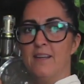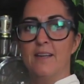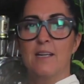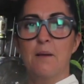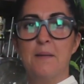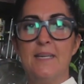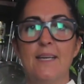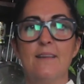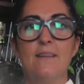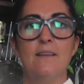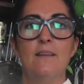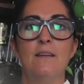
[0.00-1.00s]
yeah, coming
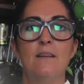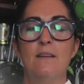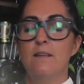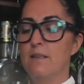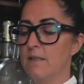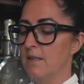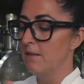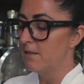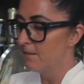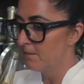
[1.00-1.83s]
down? Yeah.